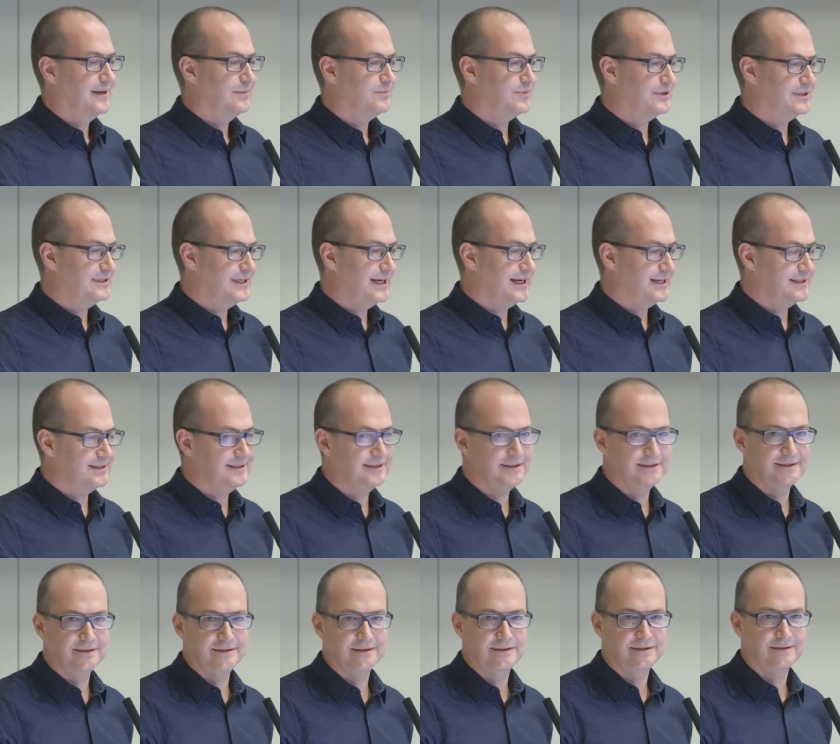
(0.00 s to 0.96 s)

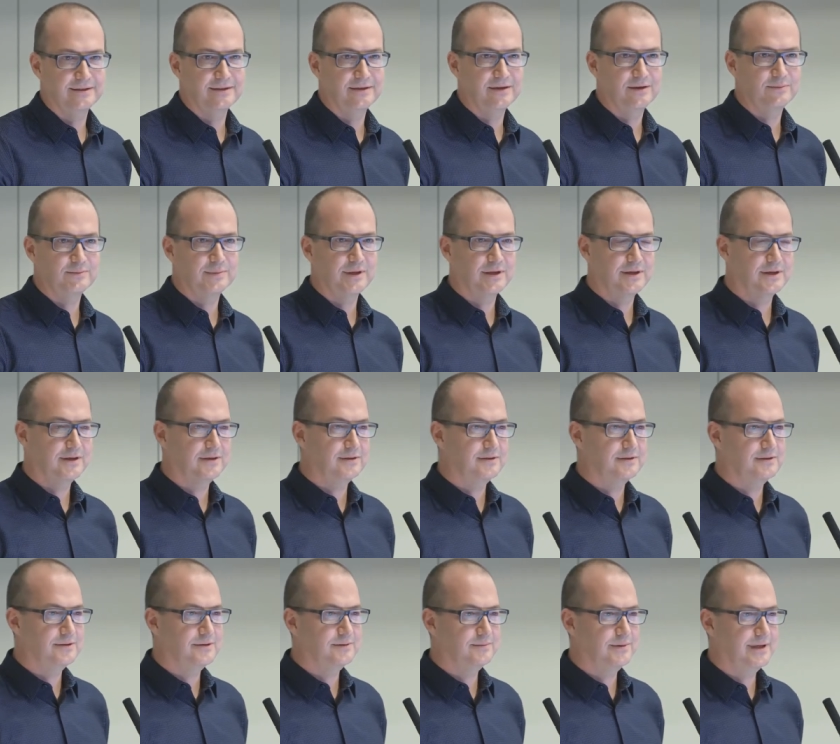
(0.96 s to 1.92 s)
Protected not
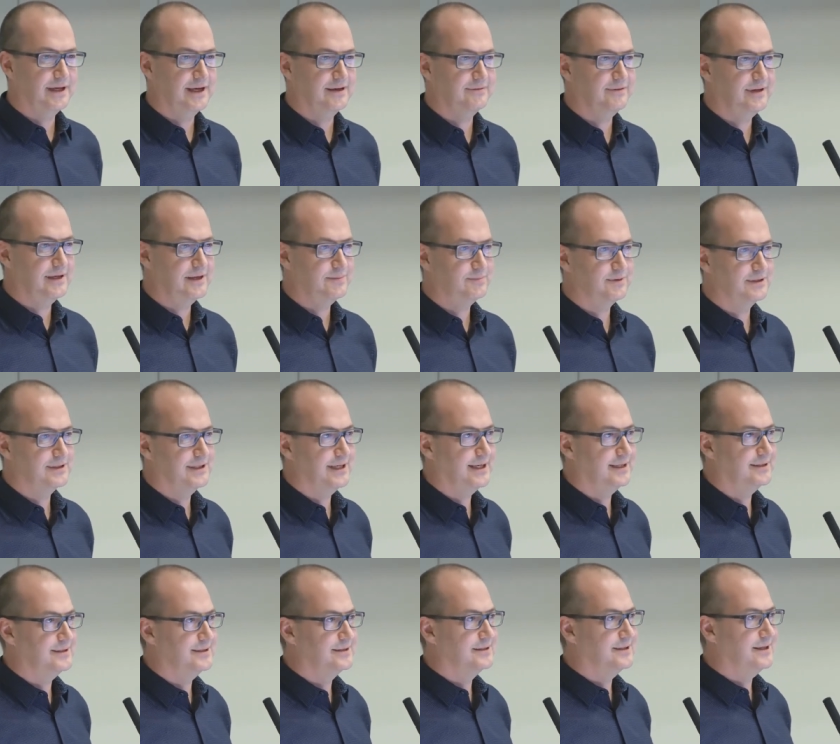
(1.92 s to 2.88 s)
because we have any
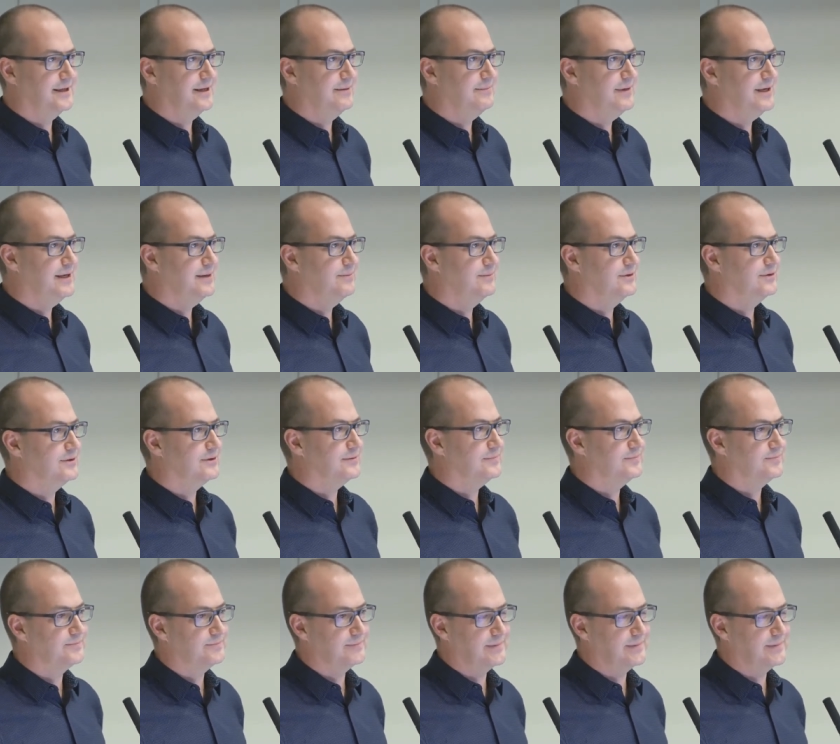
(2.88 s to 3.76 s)
protected time anymore.